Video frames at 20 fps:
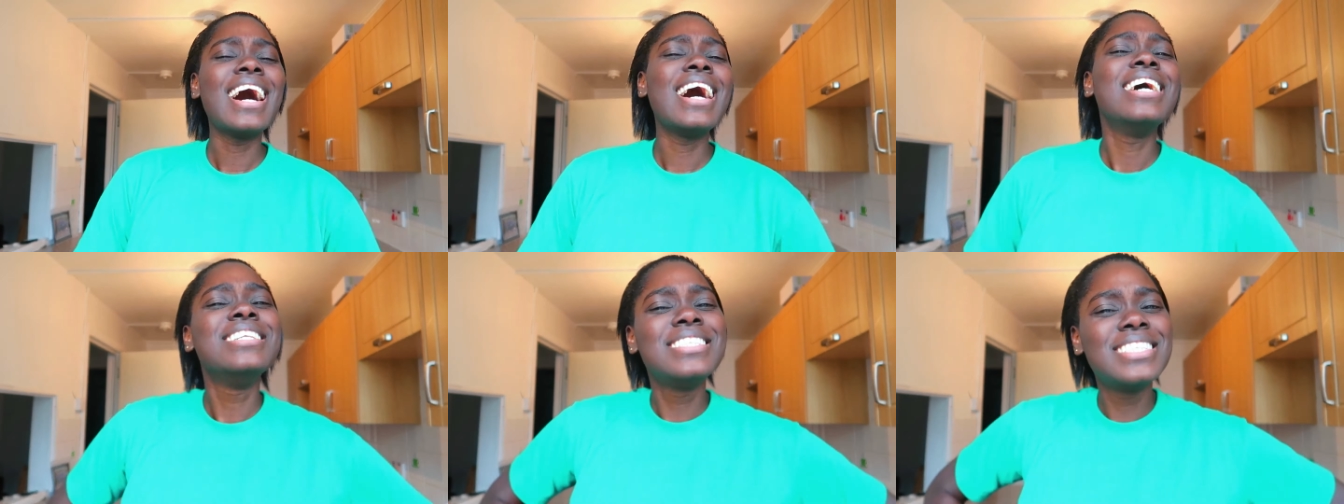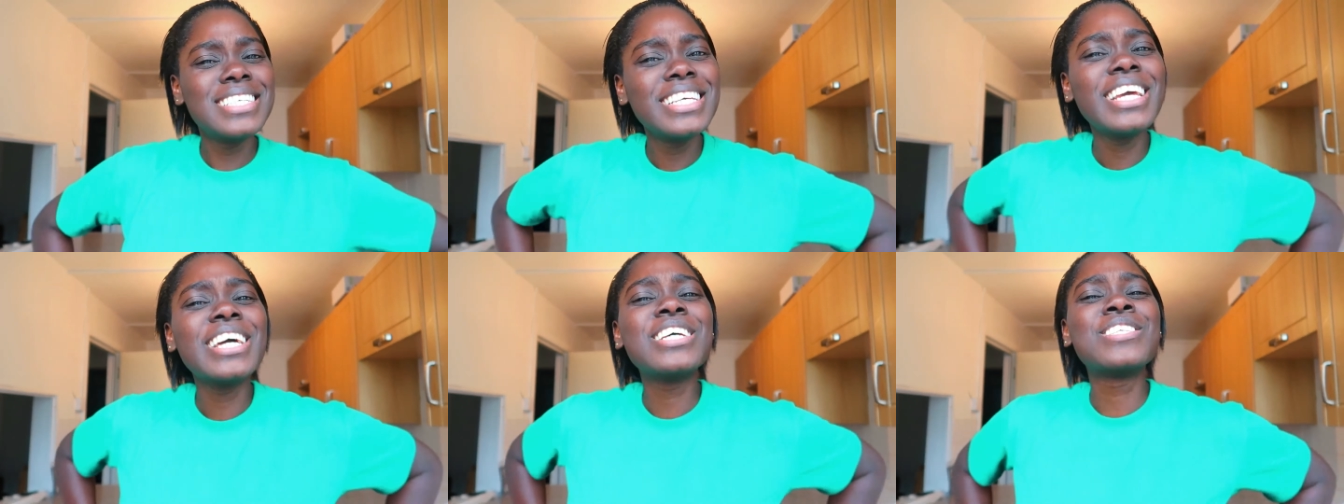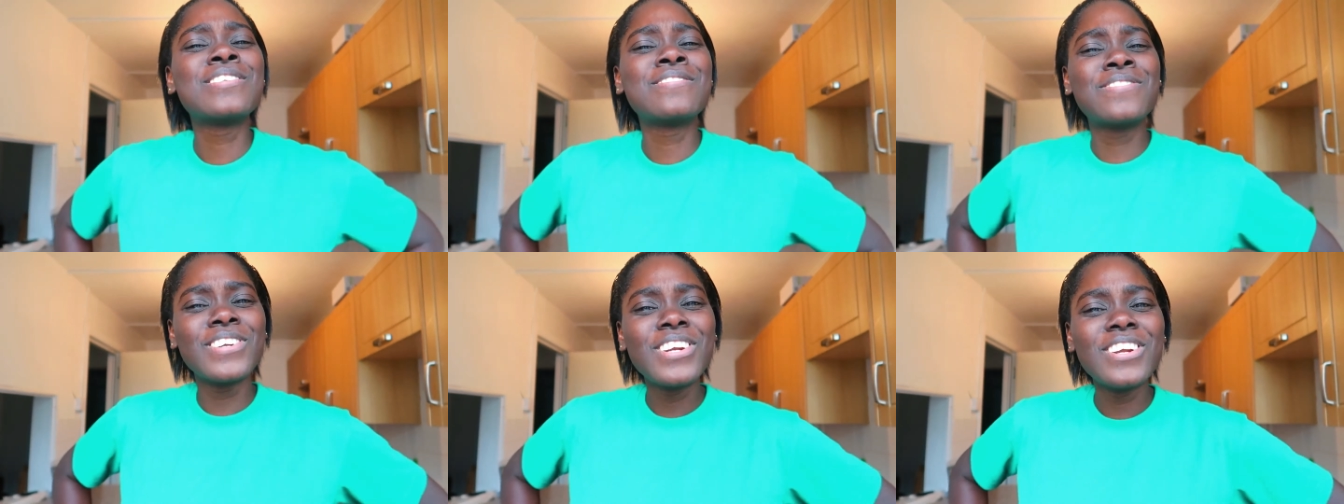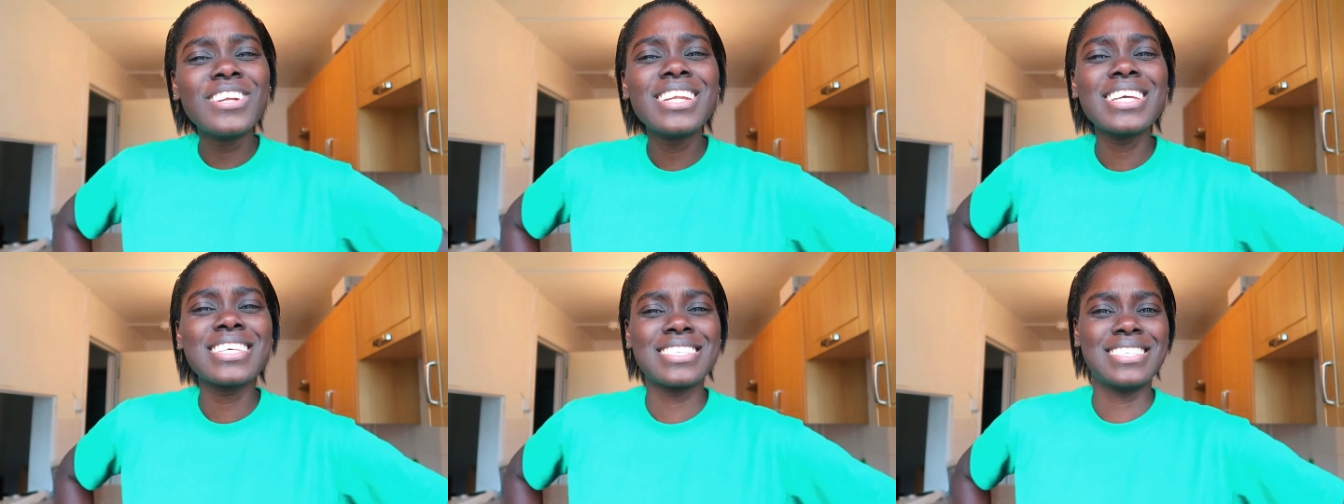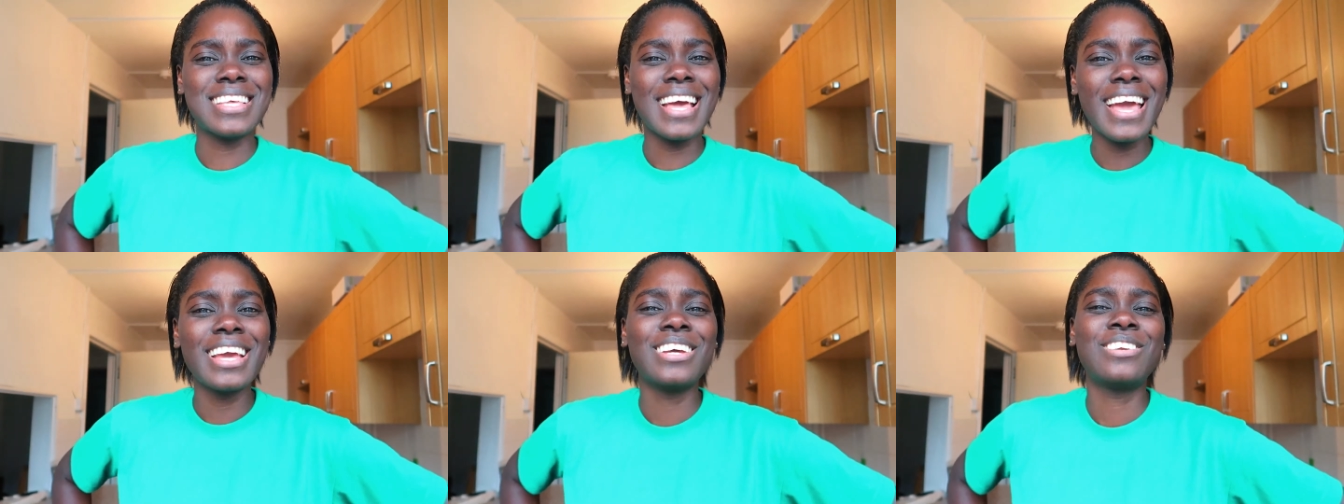and Tia is full on
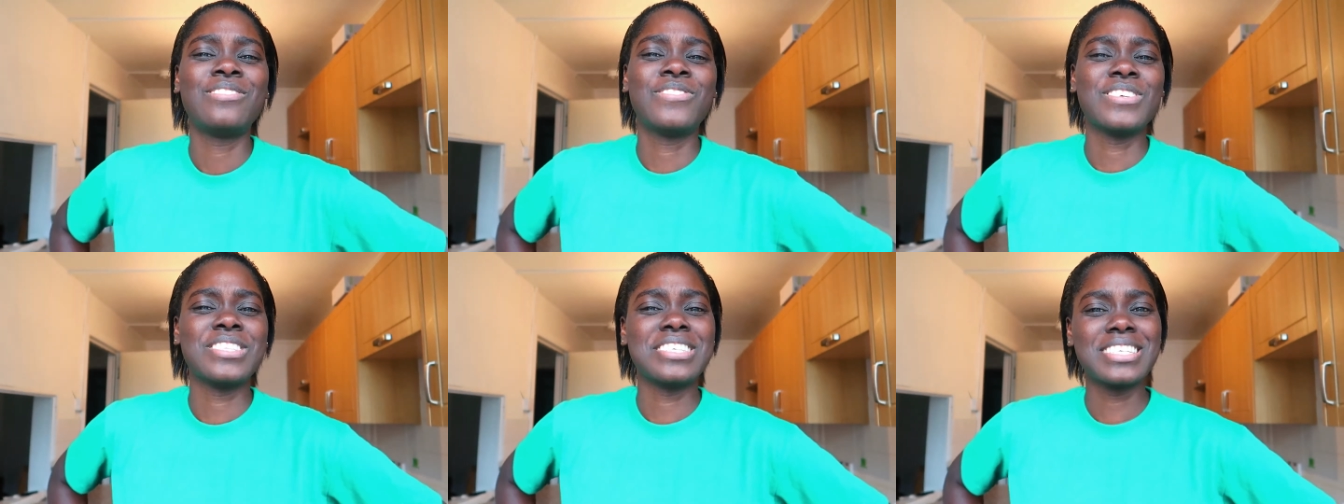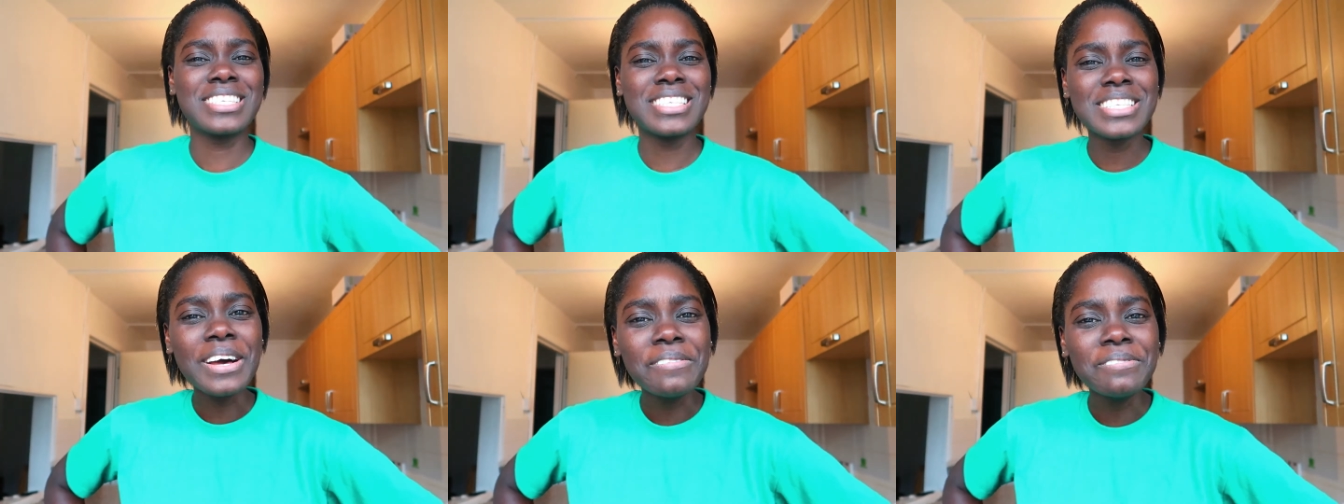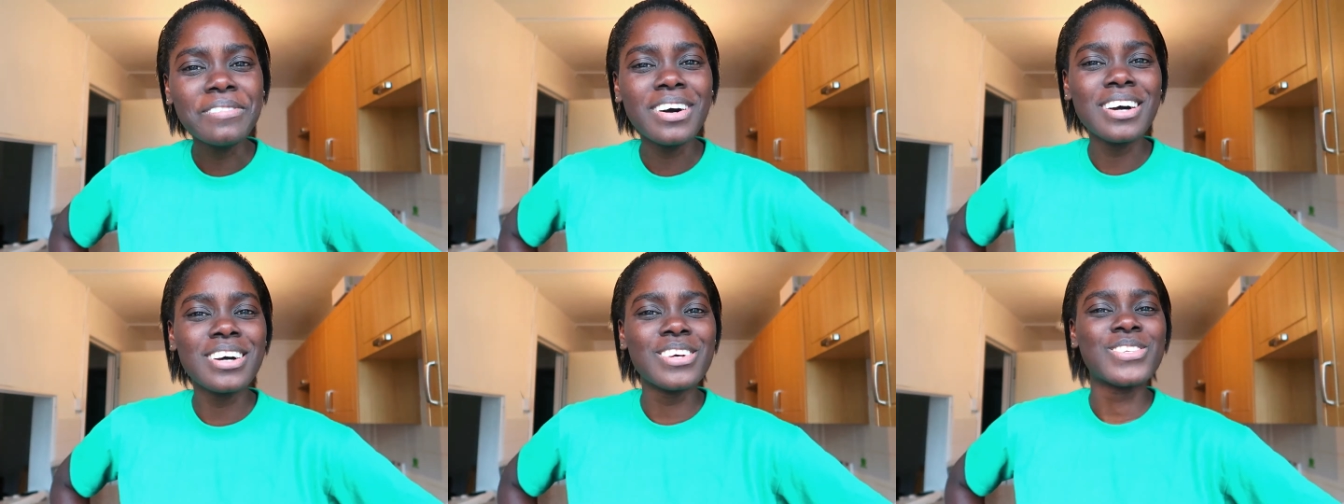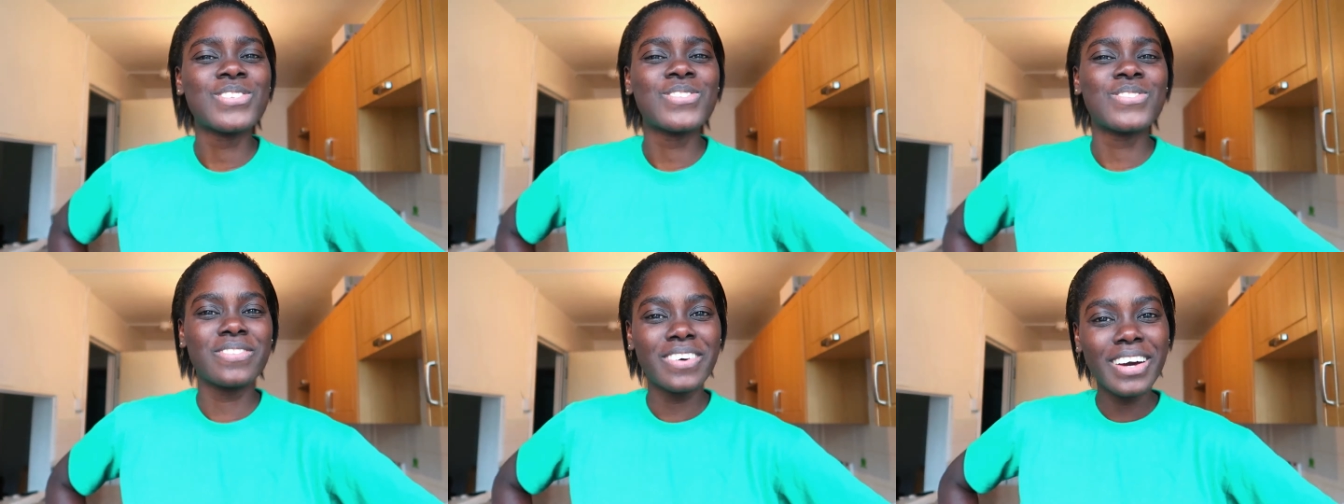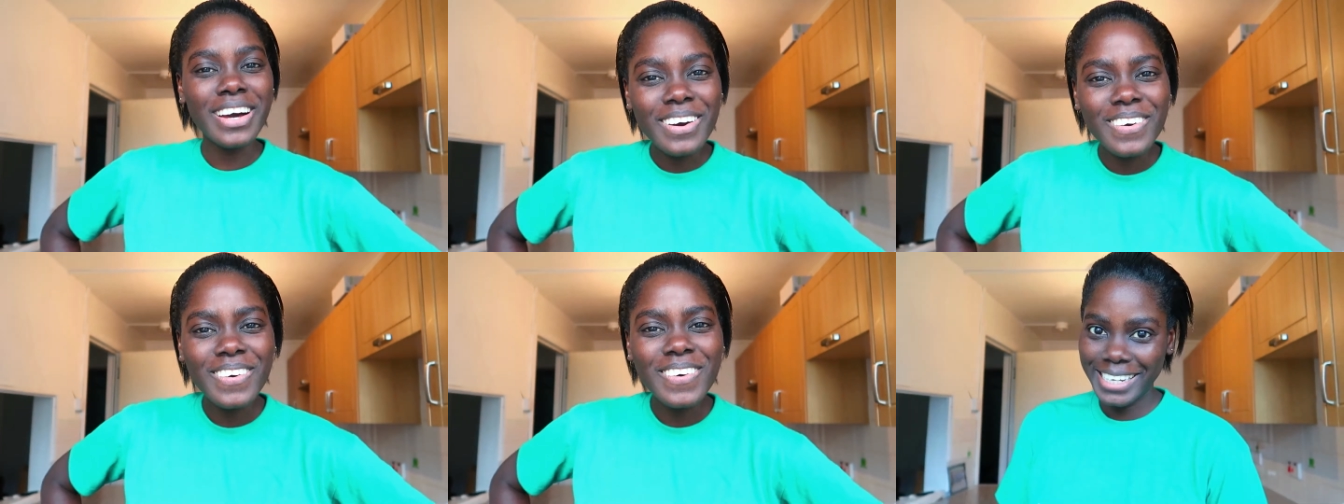excited for the summer as
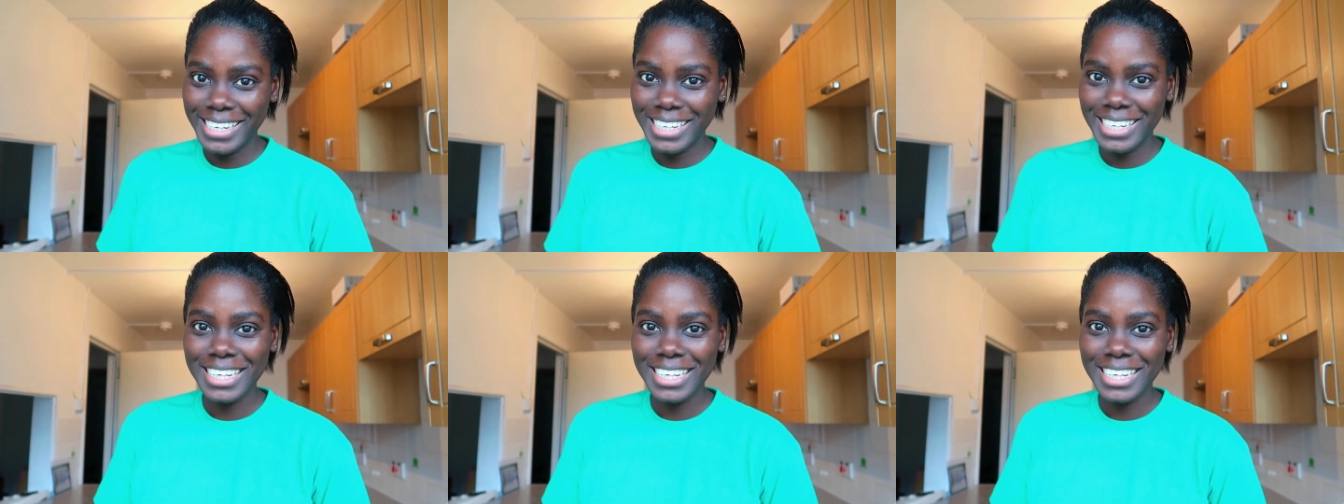well.